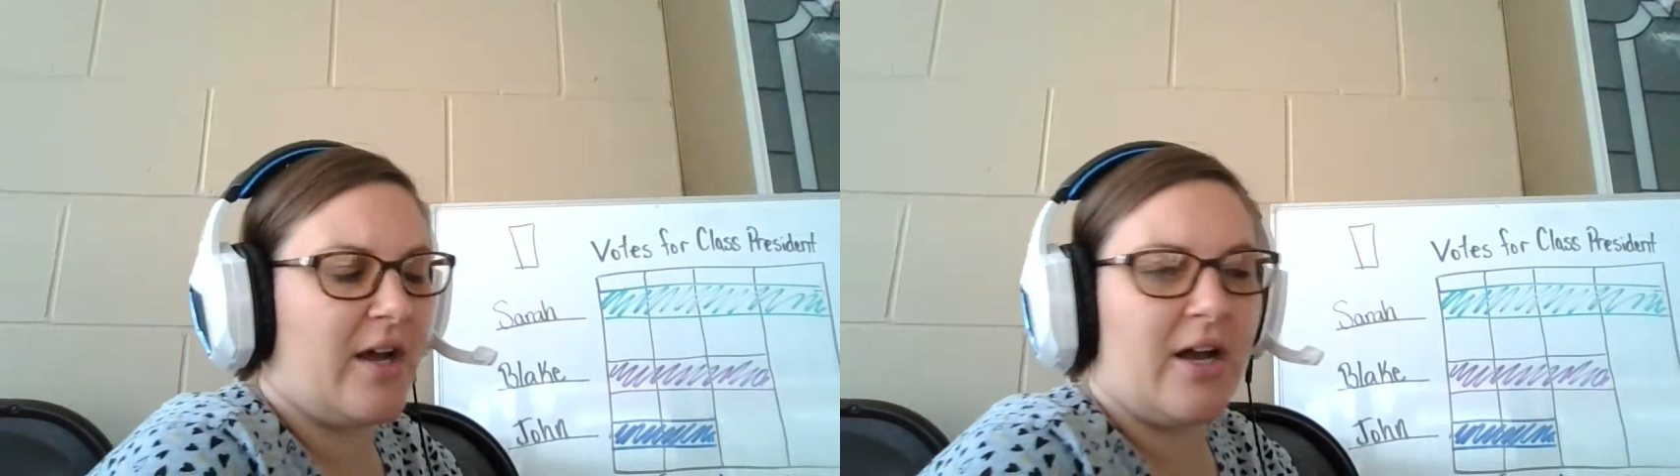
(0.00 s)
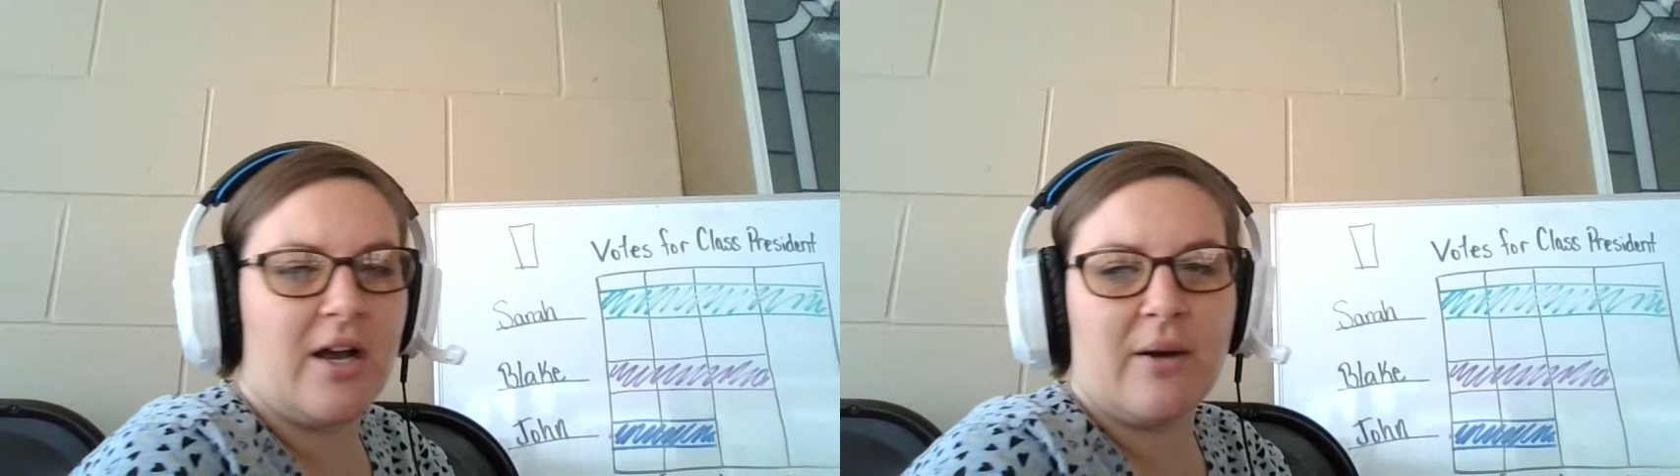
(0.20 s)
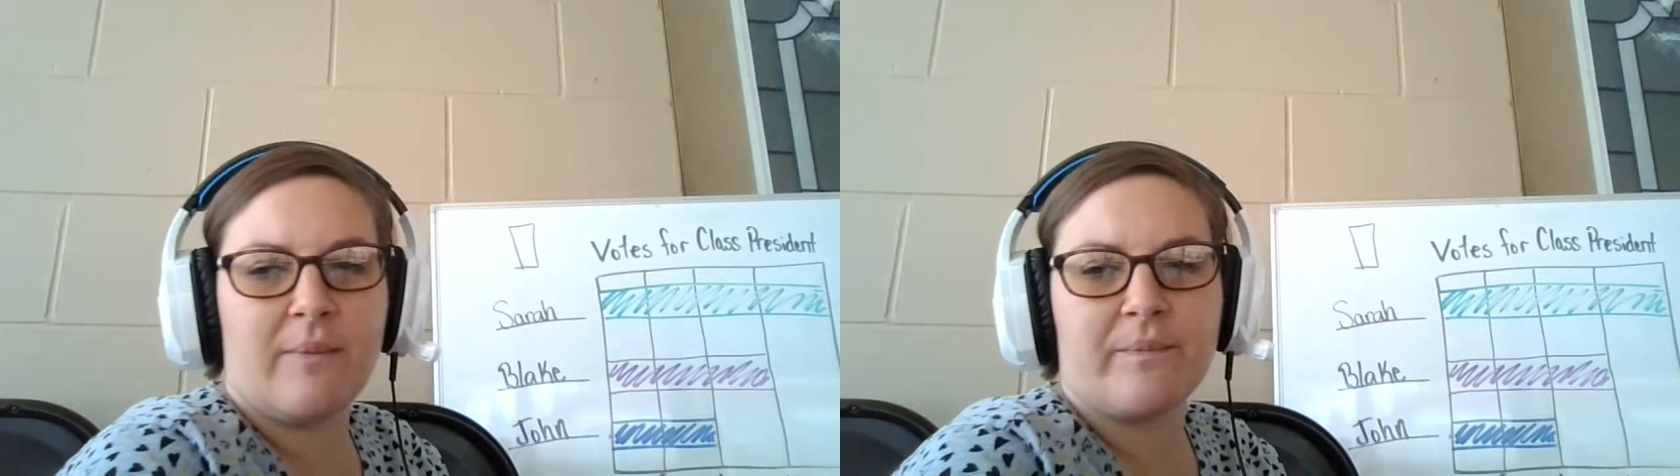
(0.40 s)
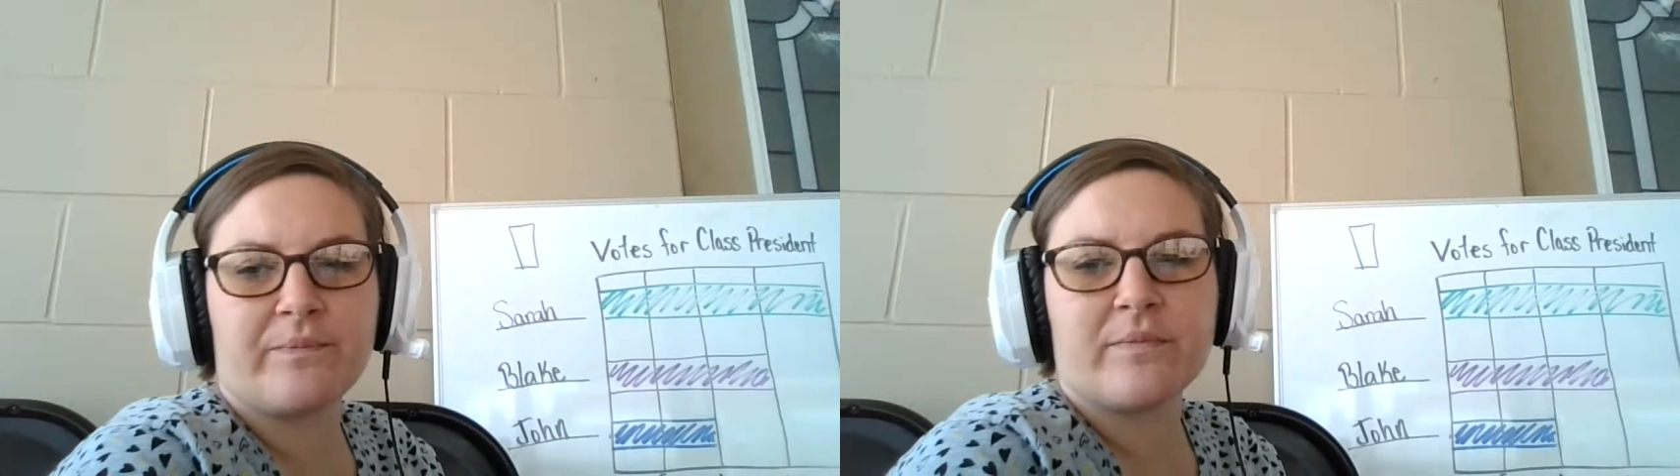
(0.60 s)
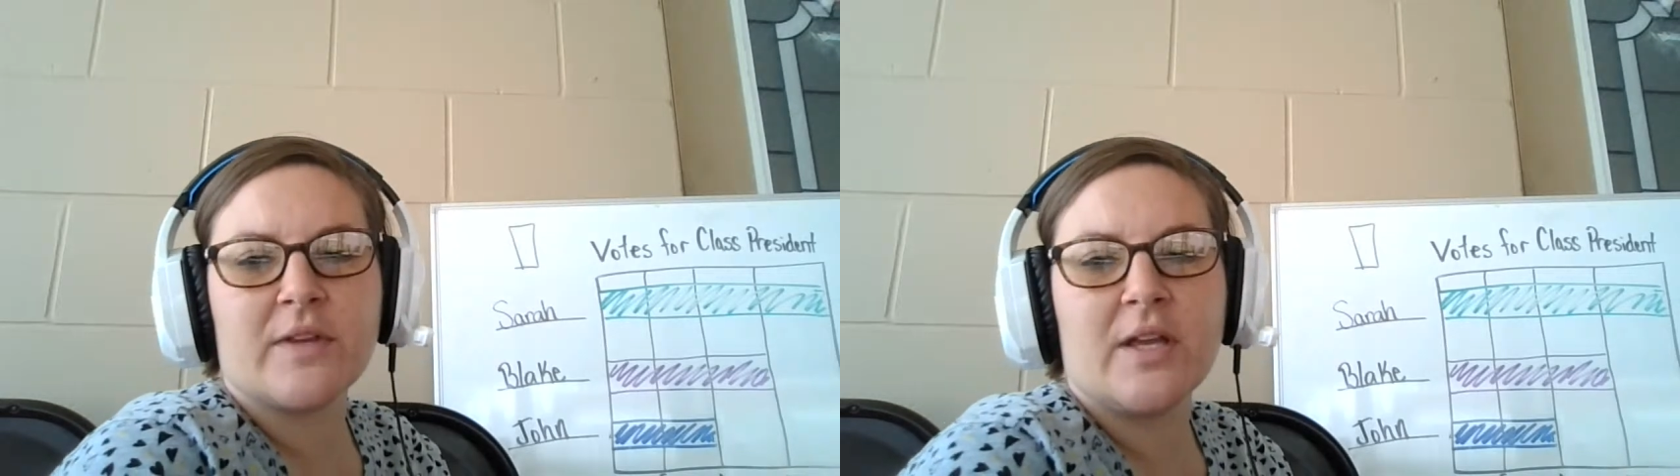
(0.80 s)

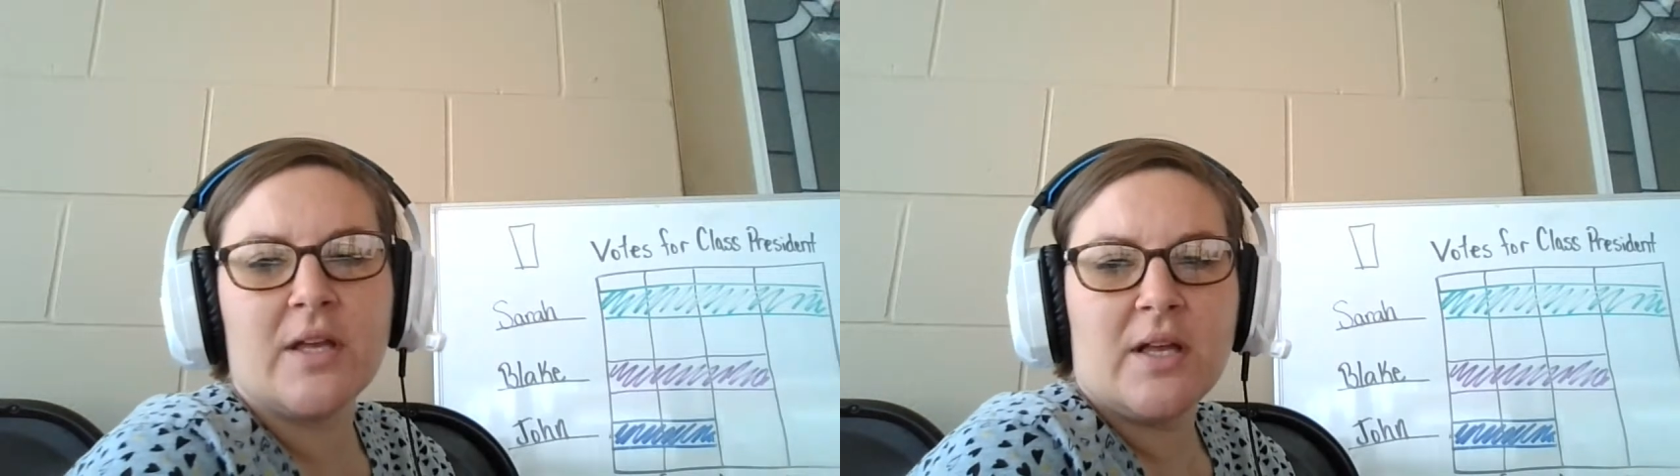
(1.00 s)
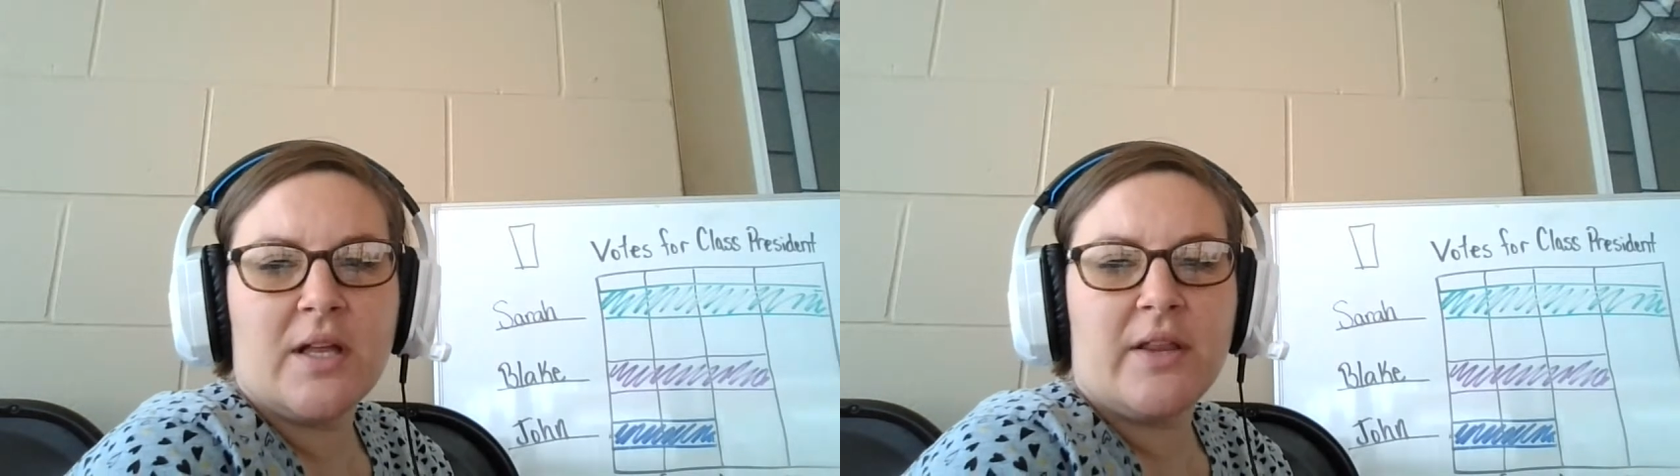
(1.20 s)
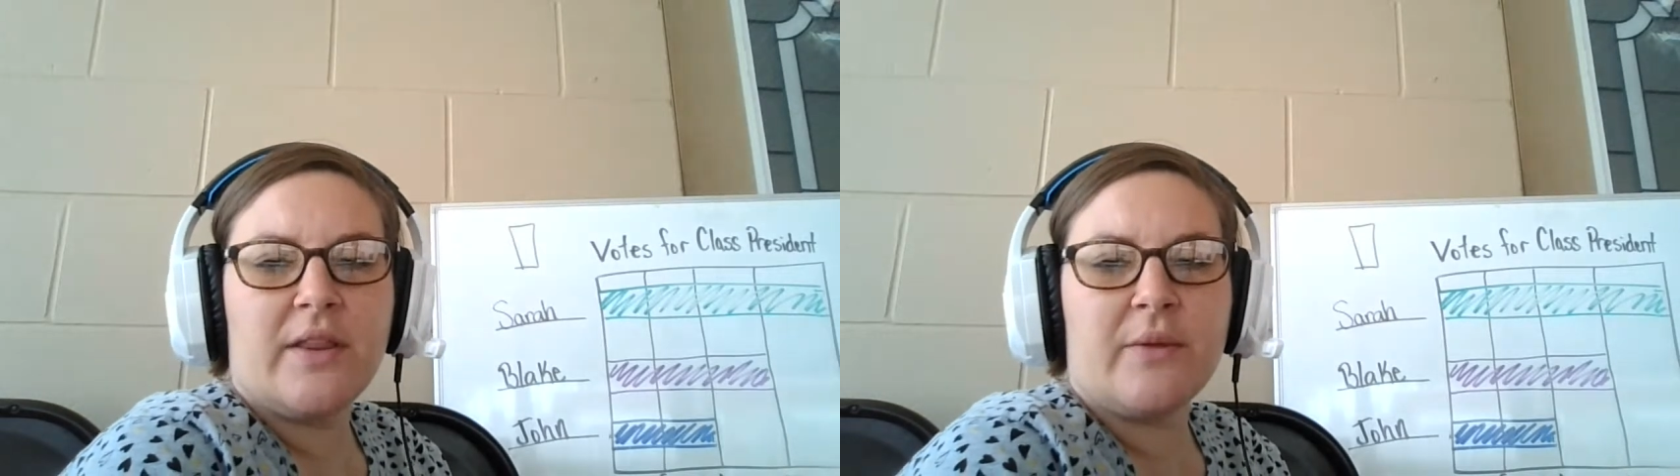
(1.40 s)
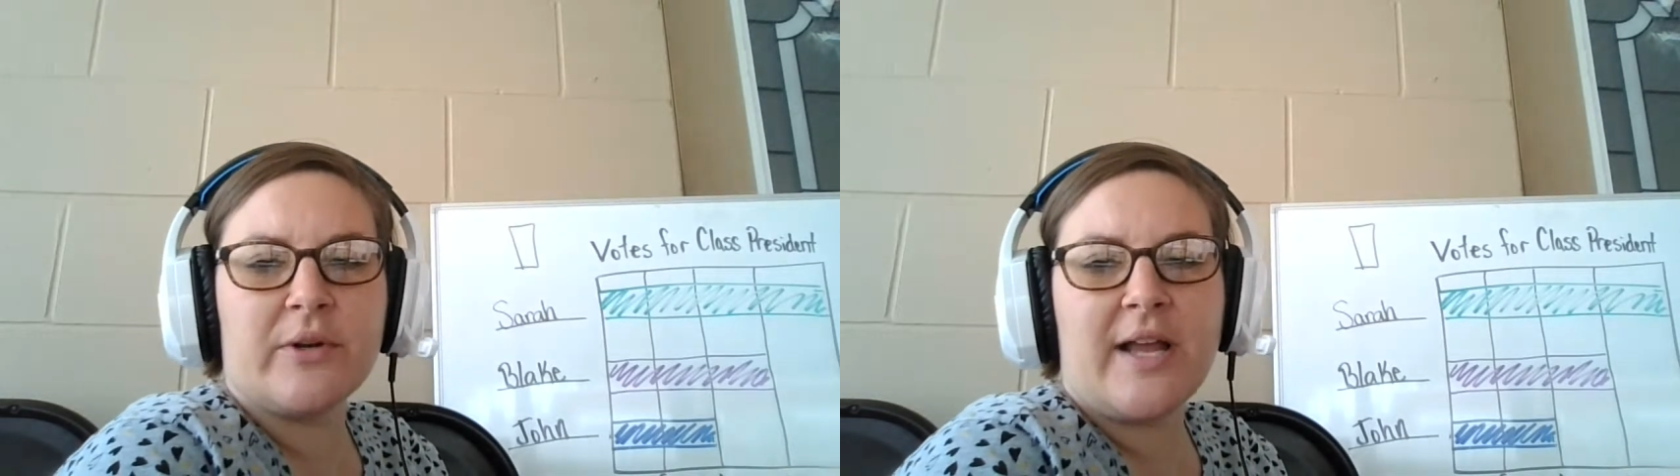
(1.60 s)
we're